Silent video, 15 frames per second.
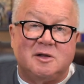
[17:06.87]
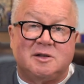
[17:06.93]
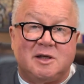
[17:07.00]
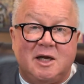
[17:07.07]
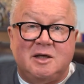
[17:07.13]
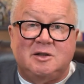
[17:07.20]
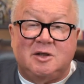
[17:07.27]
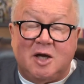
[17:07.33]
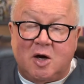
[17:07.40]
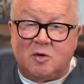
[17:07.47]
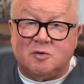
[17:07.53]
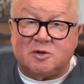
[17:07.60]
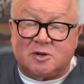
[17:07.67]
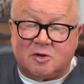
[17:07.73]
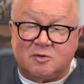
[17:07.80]
say, don't
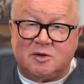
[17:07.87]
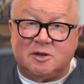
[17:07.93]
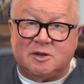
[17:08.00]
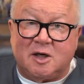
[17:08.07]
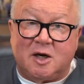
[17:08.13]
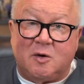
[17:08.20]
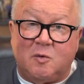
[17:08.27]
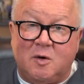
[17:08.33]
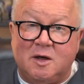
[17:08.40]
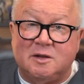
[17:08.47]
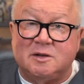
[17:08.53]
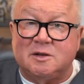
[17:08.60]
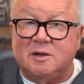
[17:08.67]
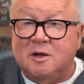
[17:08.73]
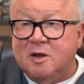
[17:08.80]
start these all at yeah.
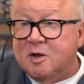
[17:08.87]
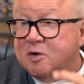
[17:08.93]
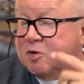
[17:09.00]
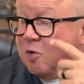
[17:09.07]
once. Do